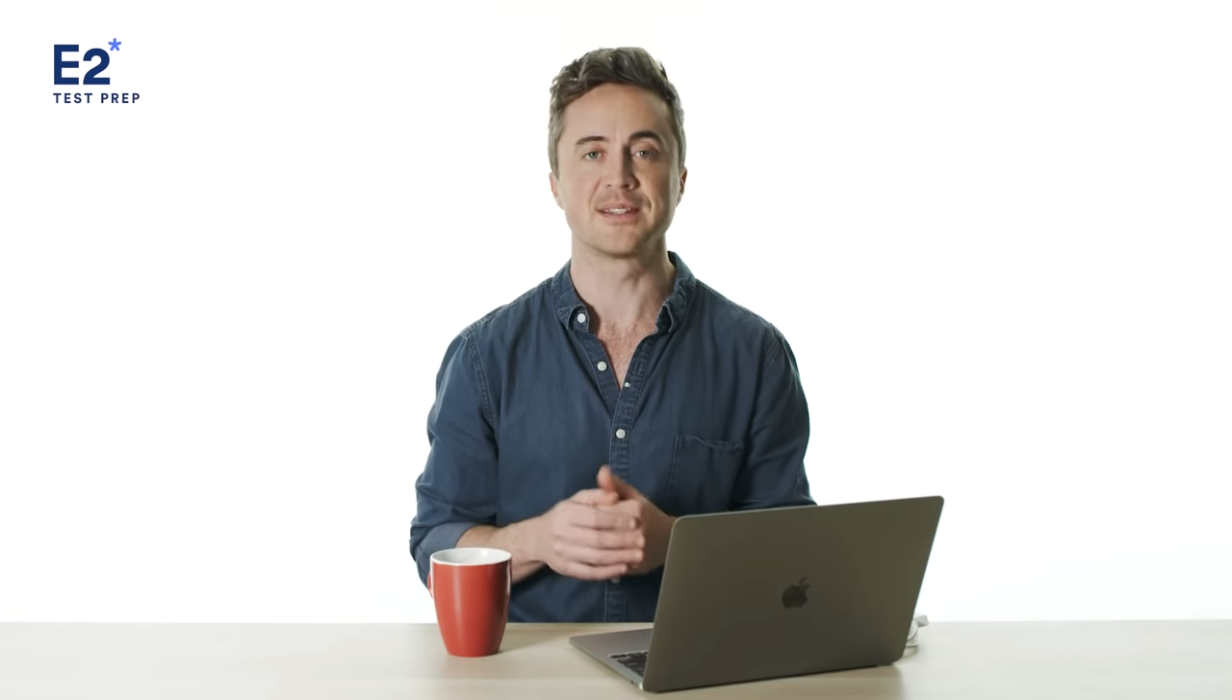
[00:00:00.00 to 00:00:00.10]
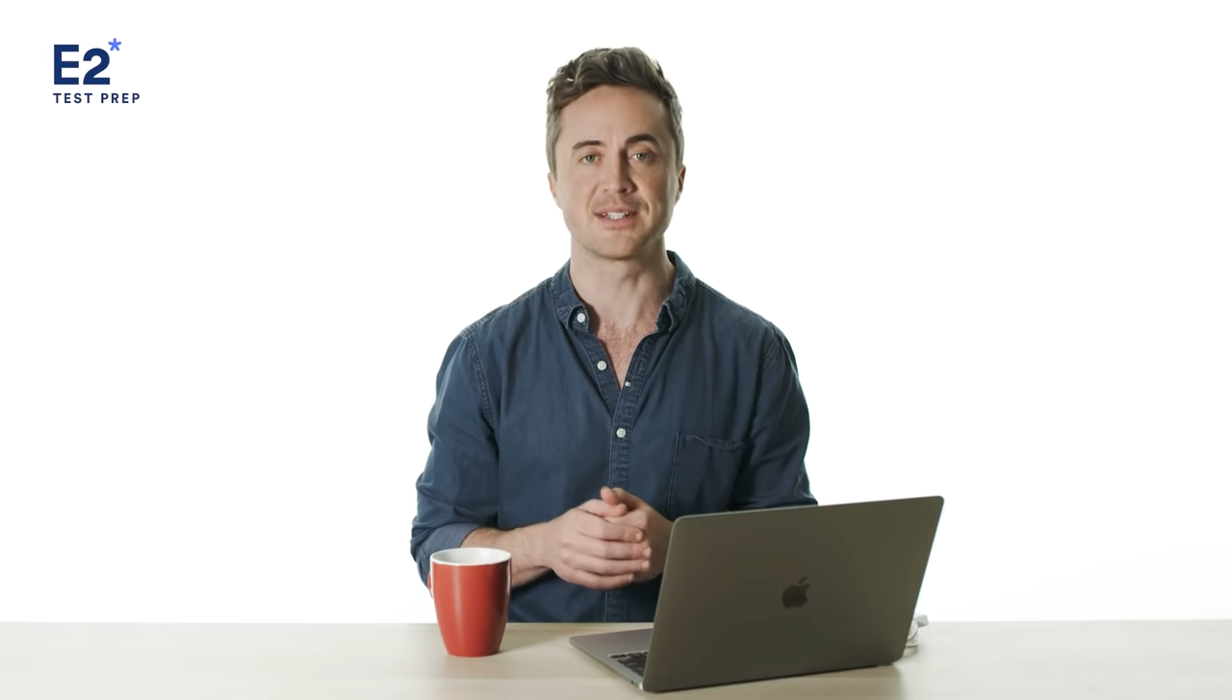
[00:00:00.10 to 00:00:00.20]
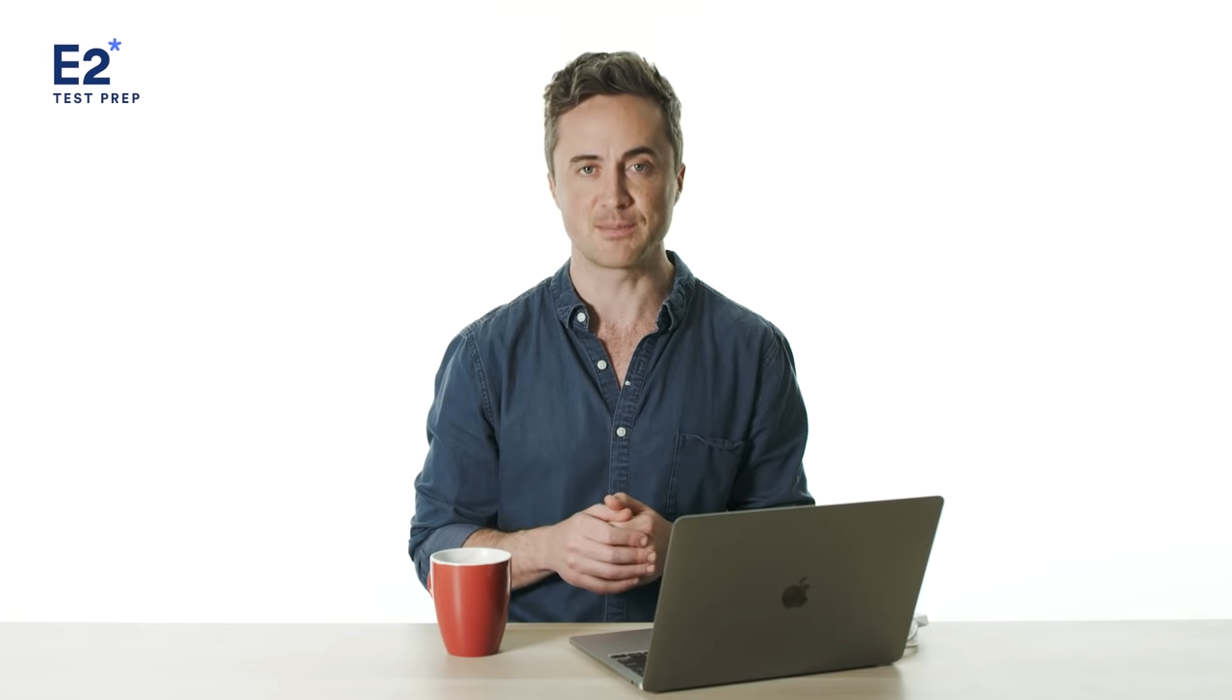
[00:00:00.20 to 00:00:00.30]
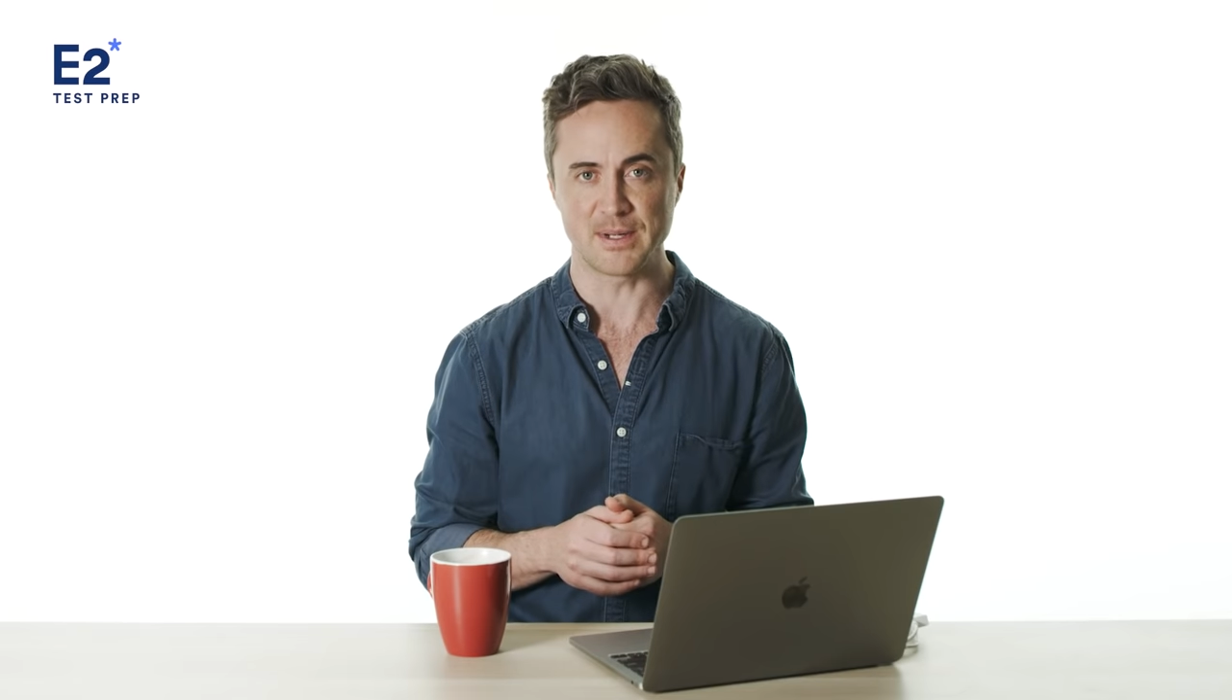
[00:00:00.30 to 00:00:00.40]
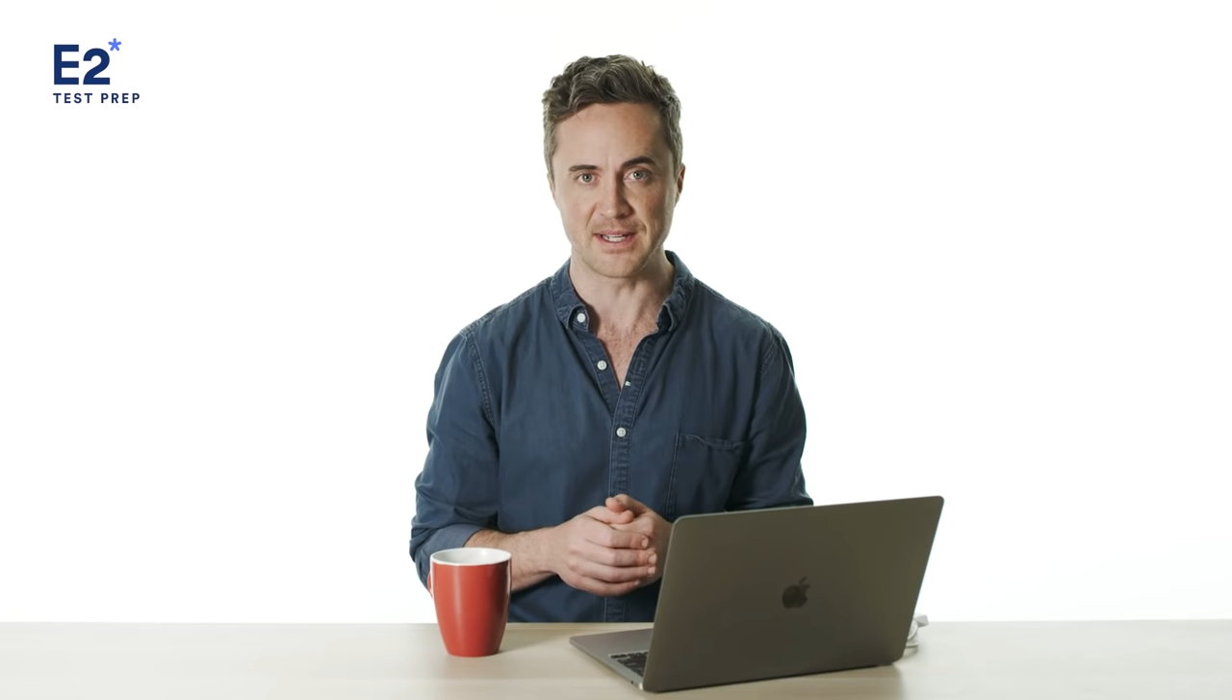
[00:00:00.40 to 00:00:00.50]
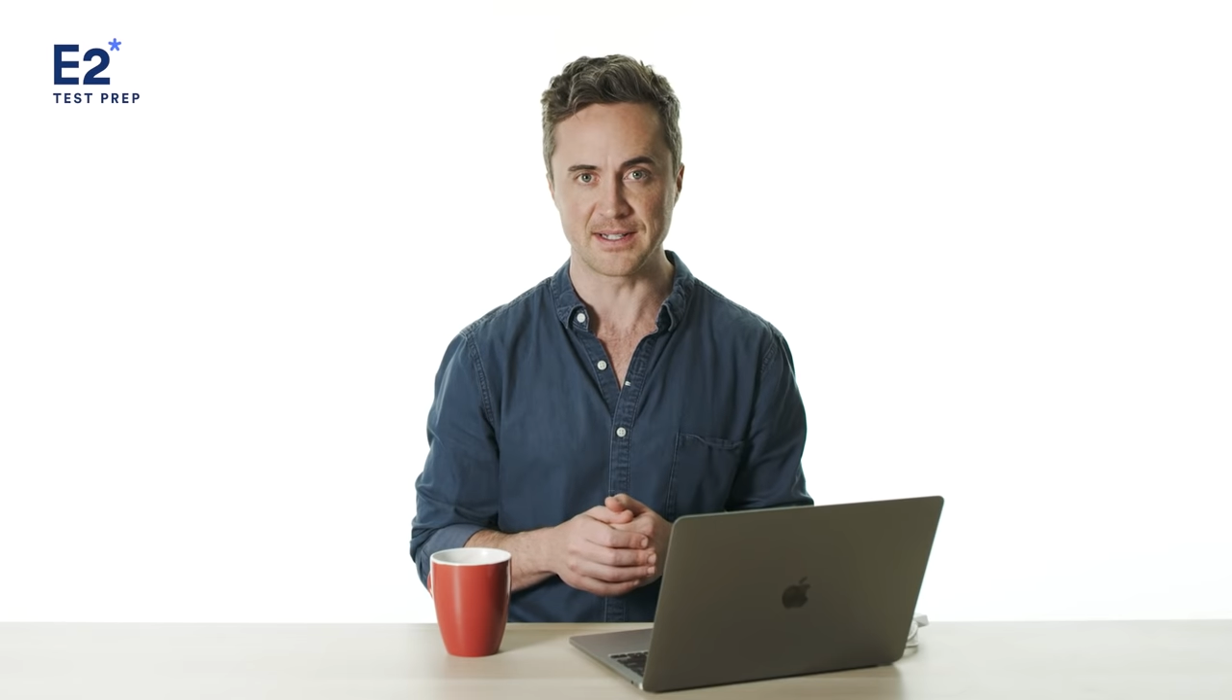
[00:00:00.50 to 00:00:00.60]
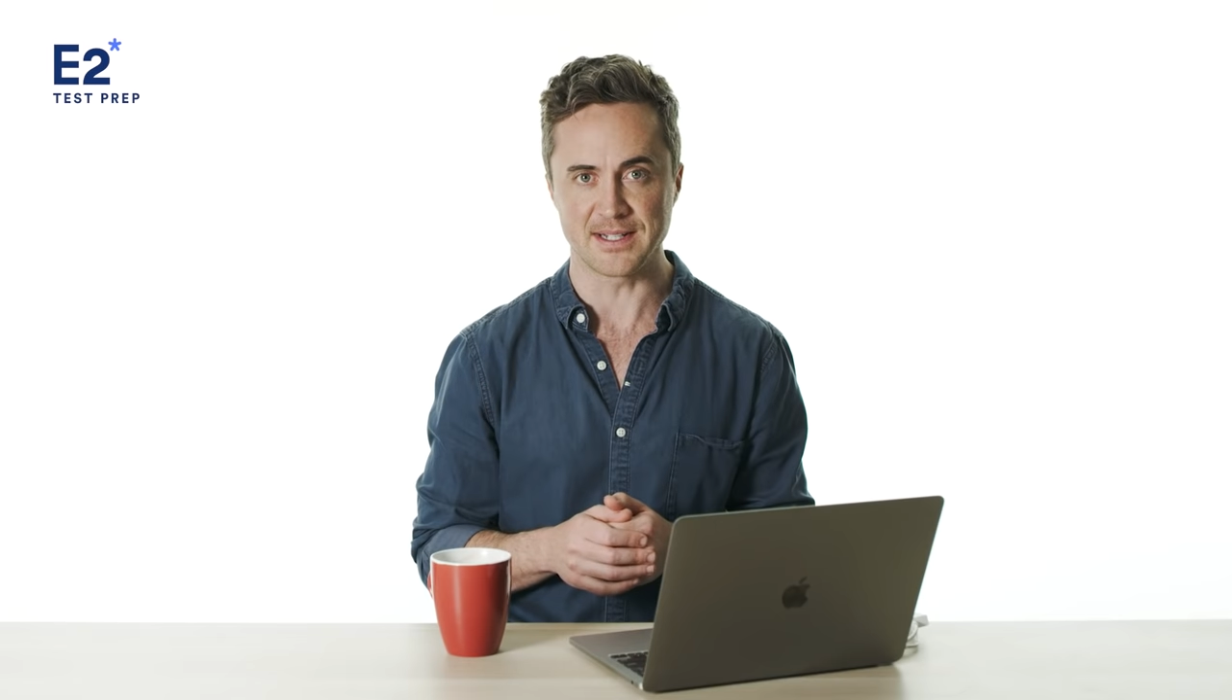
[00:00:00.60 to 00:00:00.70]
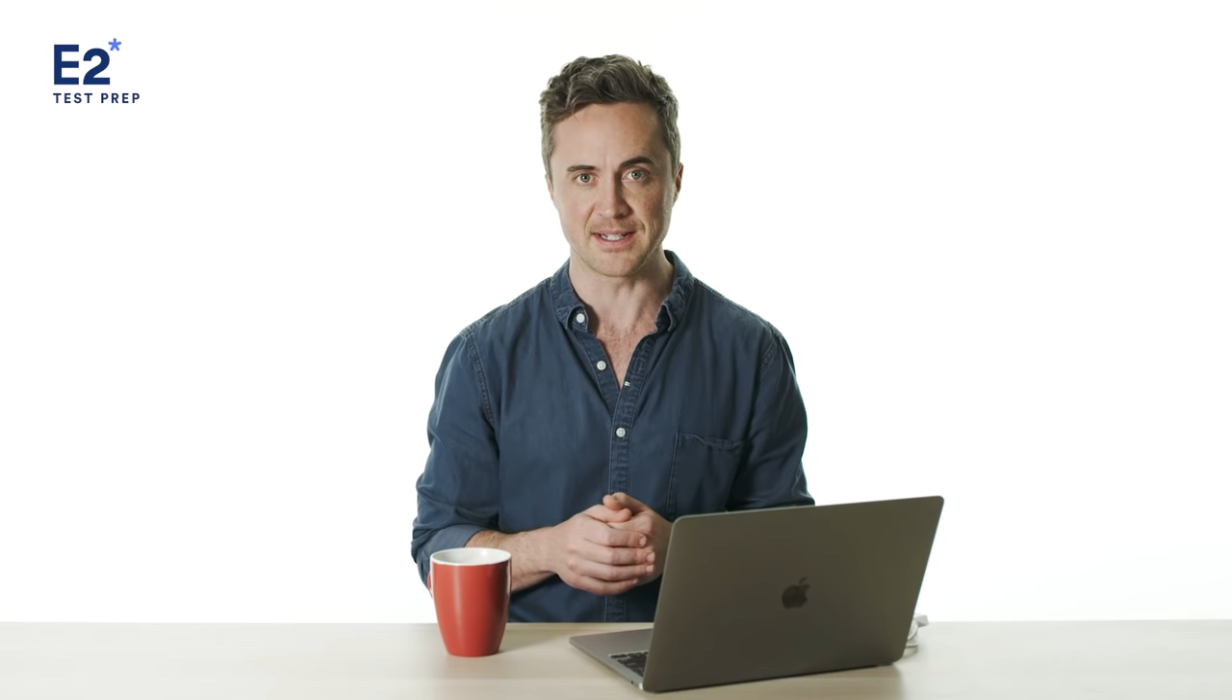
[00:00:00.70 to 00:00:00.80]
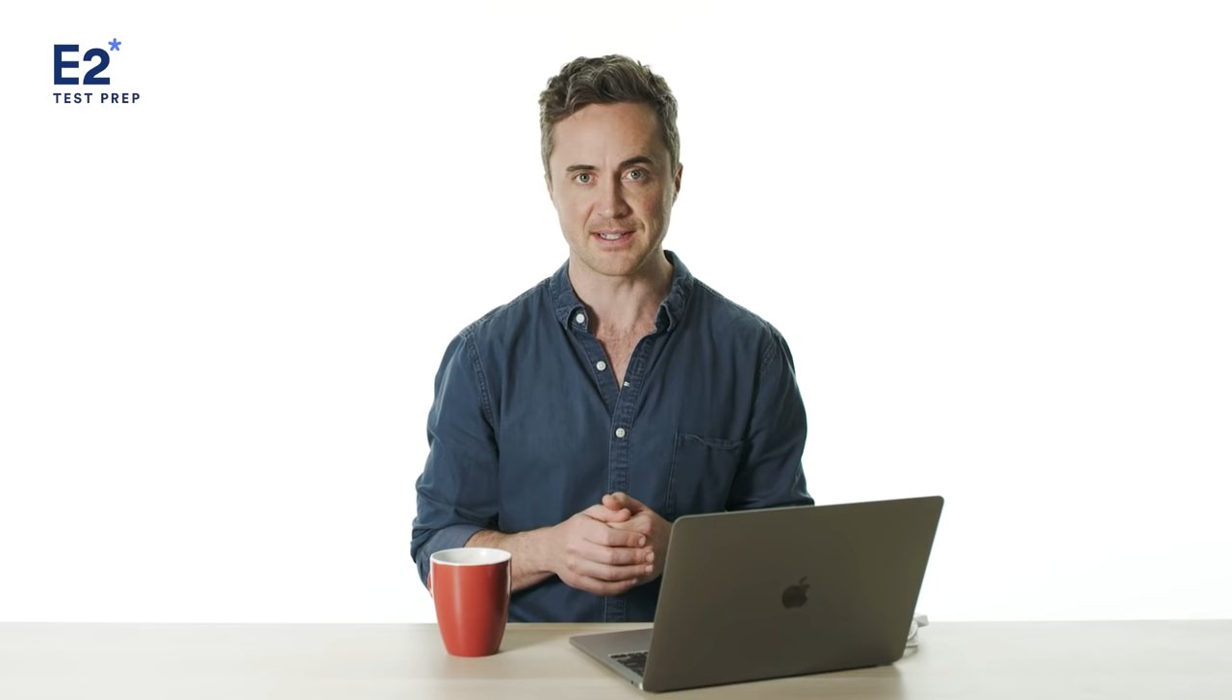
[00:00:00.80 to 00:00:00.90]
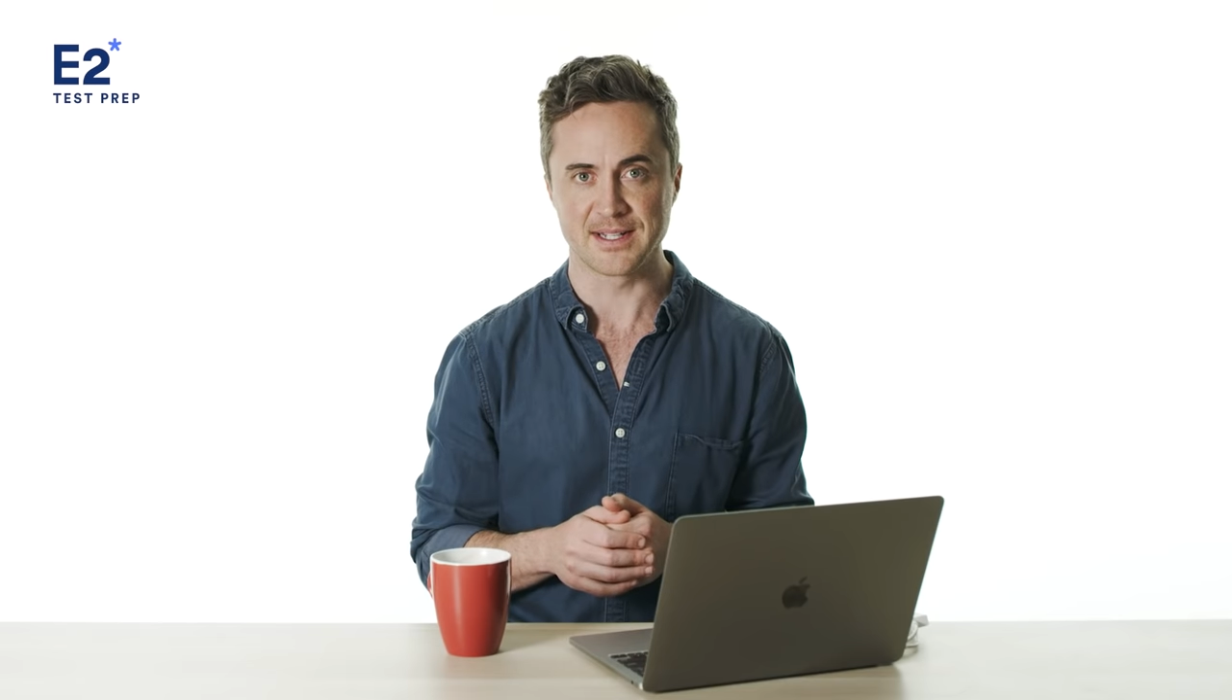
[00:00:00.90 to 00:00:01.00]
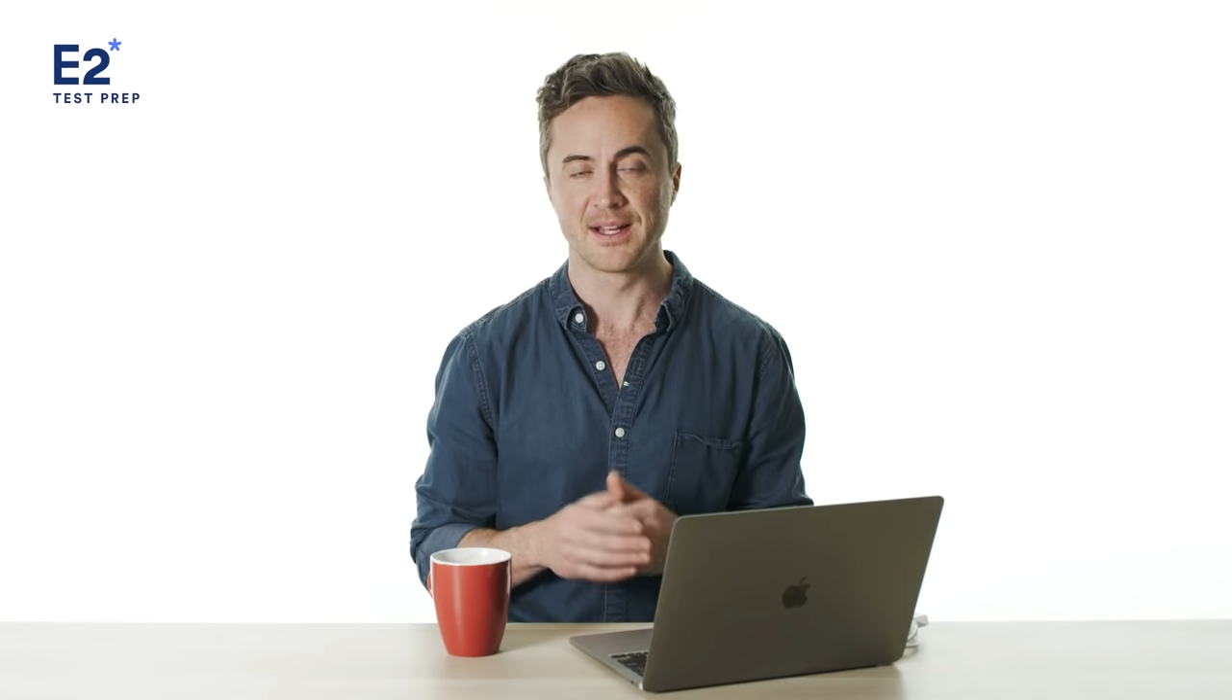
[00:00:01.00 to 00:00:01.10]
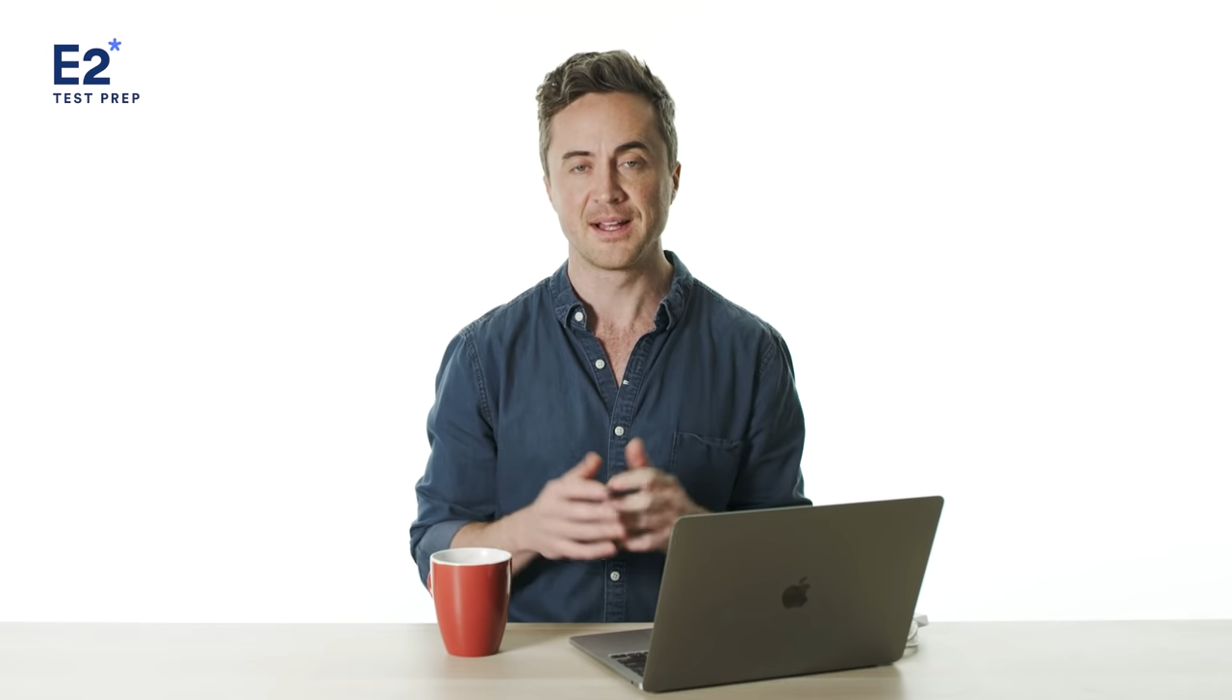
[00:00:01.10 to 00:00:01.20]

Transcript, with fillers: the speaking test?